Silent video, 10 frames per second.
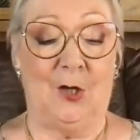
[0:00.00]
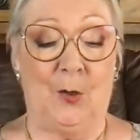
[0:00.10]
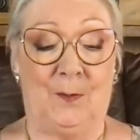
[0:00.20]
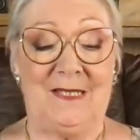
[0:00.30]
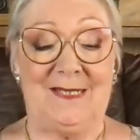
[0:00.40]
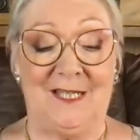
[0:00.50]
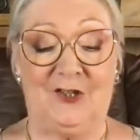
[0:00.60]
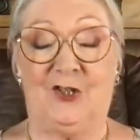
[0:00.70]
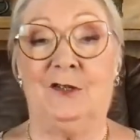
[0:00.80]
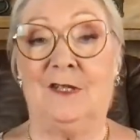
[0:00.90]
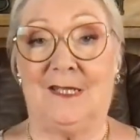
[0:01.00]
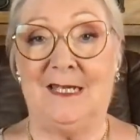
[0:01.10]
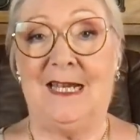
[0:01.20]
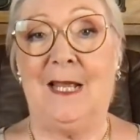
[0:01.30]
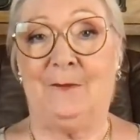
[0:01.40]
opposition to
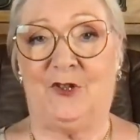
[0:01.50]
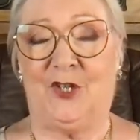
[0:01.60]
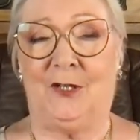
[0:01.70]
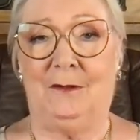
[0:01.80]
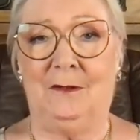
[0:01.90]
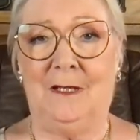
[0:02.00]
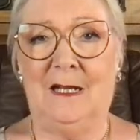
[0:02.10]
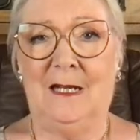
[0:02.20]
Neptune,